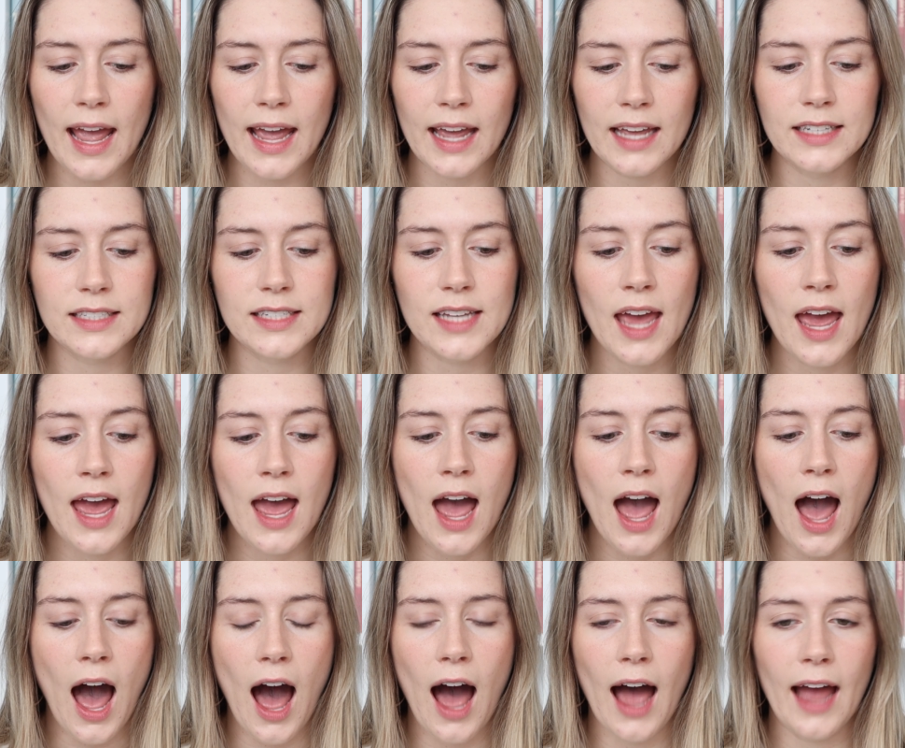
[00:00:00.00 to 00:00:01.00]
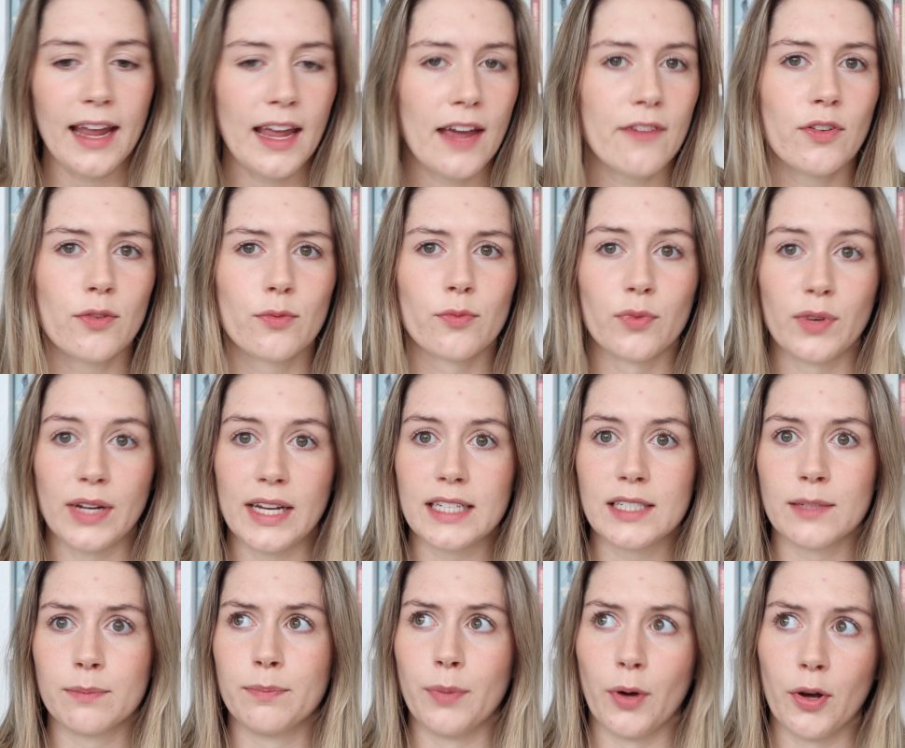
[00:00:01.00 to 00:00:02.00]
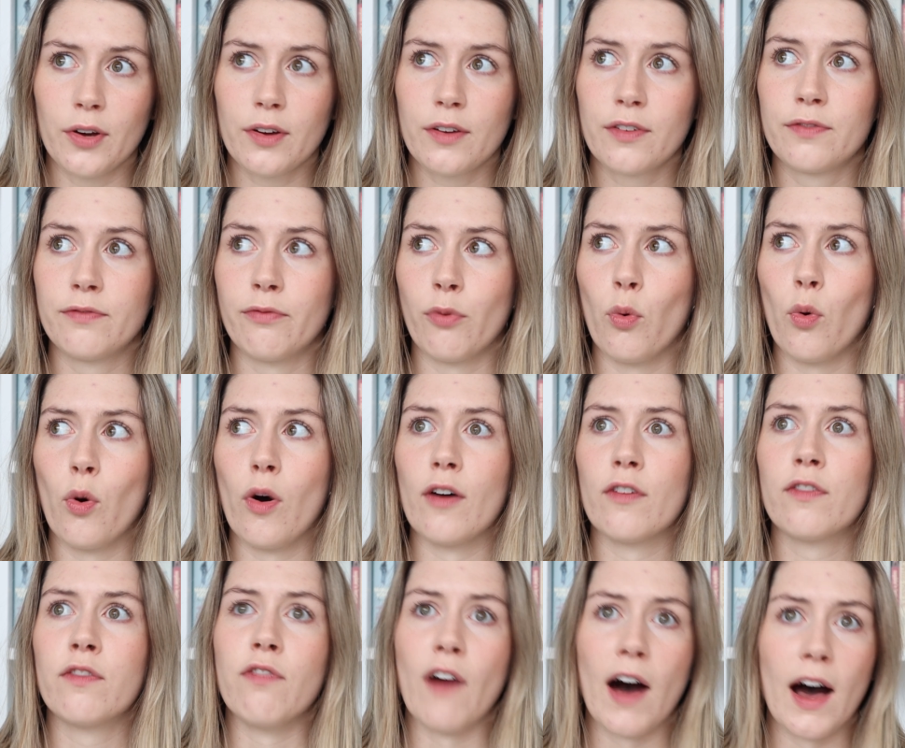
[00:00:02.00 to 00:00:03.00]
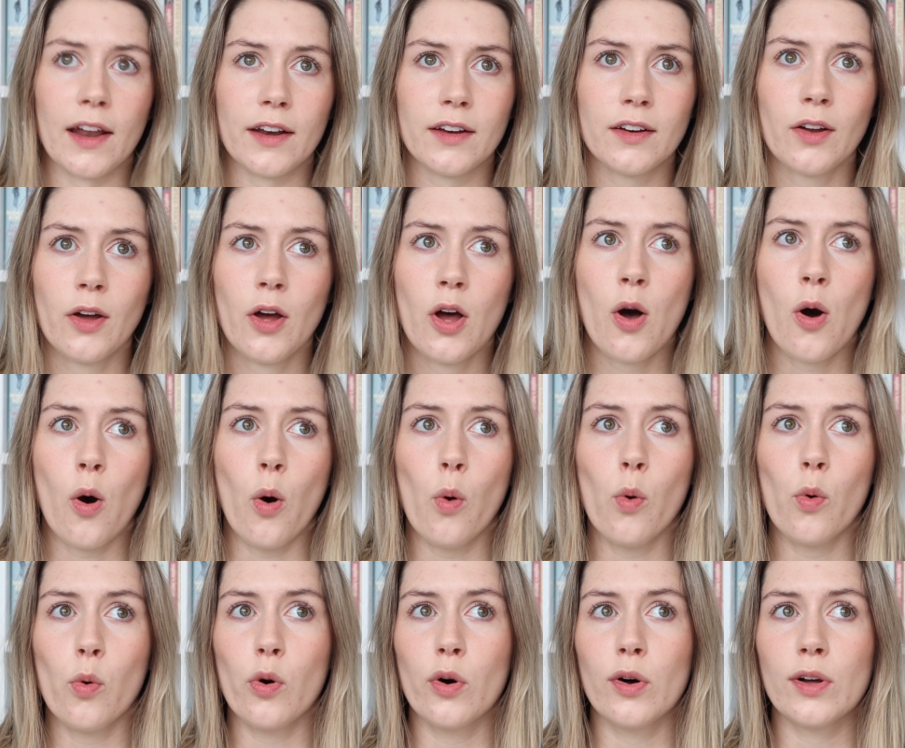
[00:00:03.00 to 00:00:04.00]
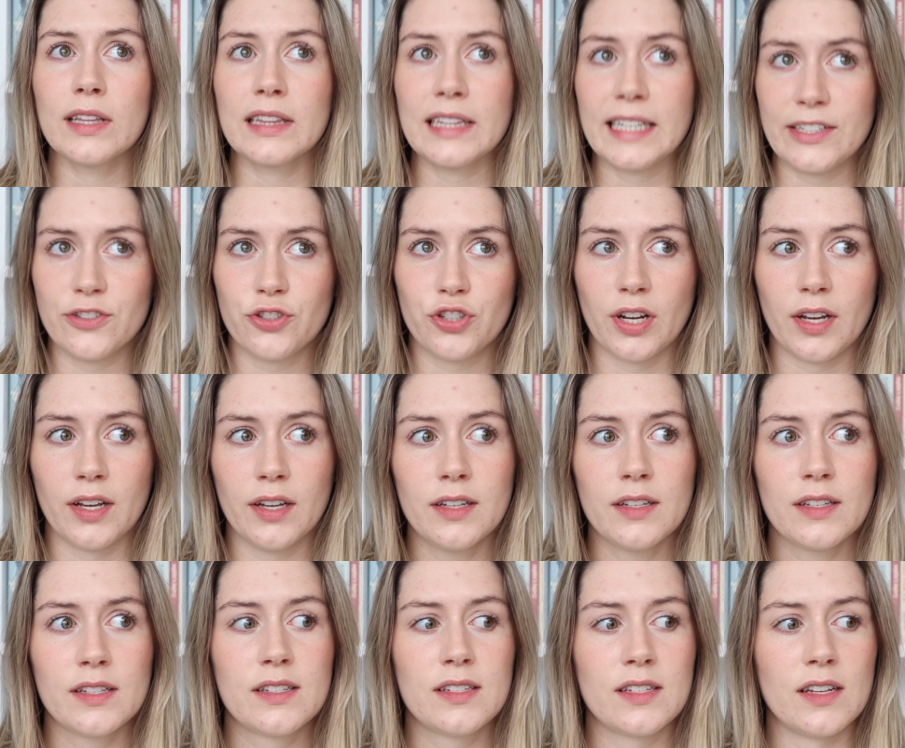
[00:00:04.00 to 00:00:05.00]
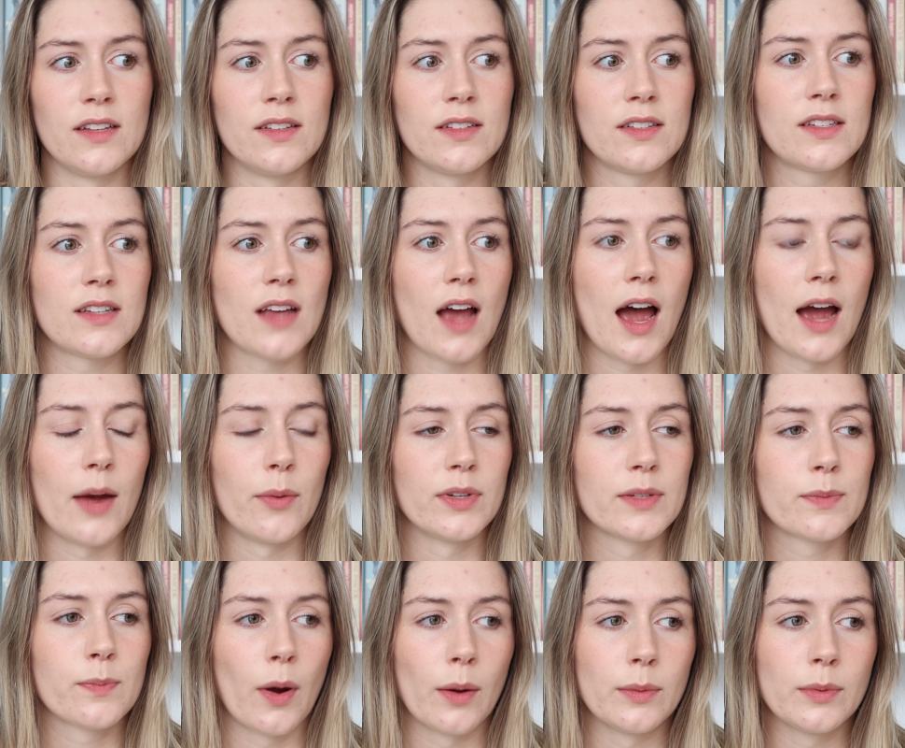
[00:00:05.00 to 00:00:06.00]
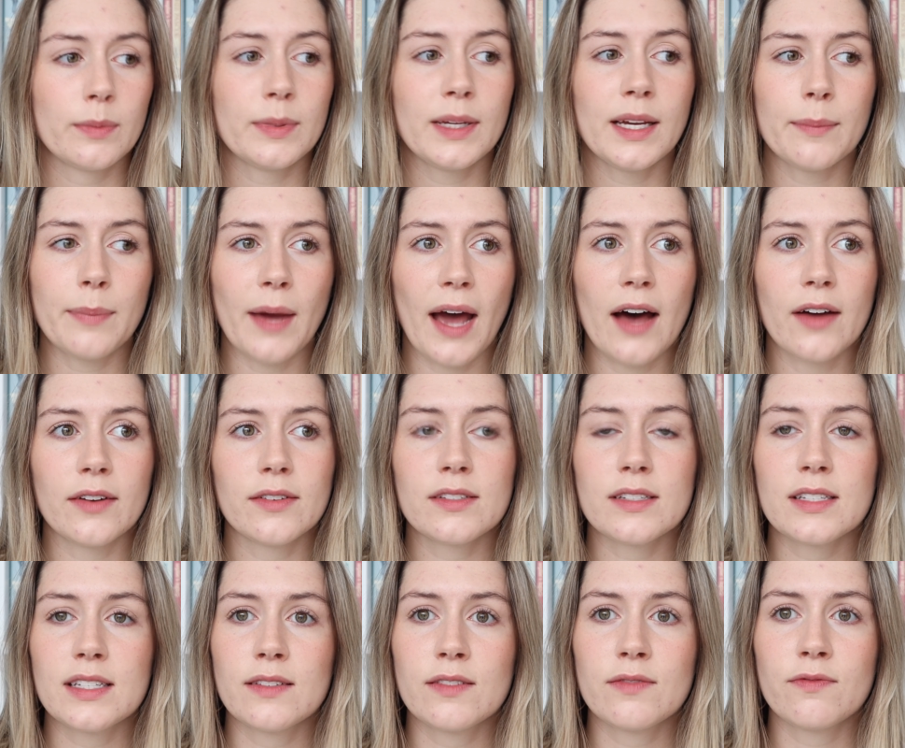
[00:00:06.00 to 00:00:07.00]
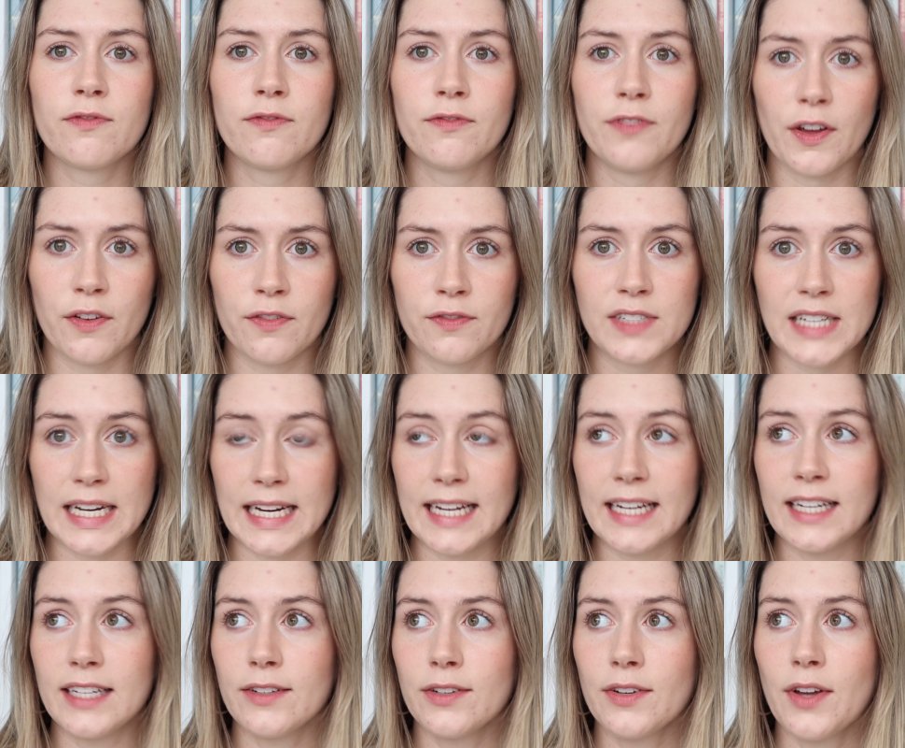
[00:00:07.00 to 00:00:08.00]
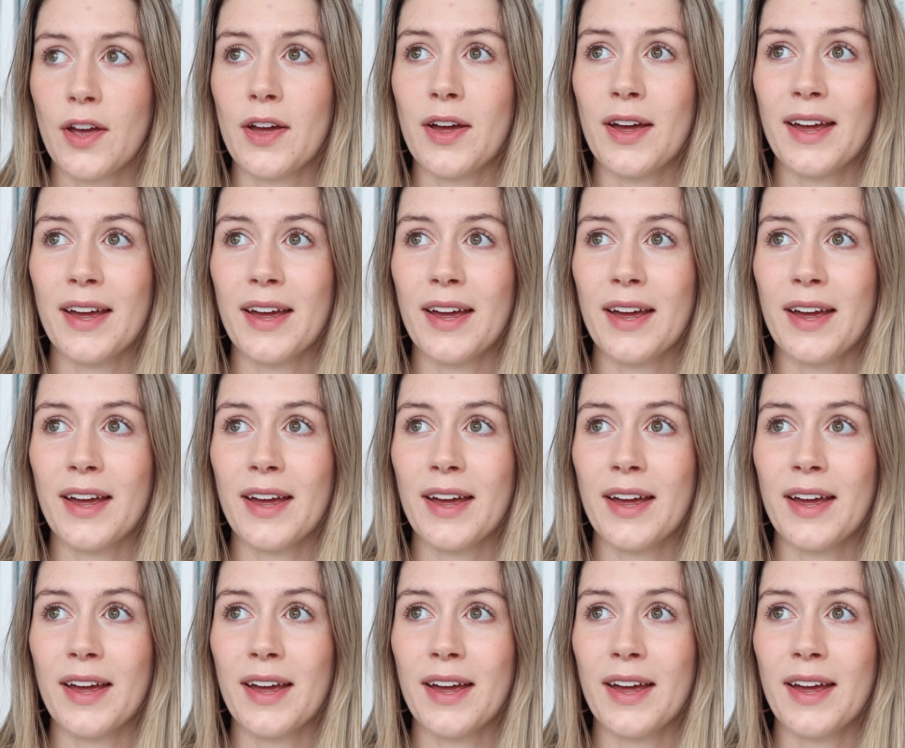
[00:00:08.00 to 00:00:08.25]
And I haven't read a book for fun or leisure since I was probably about 15.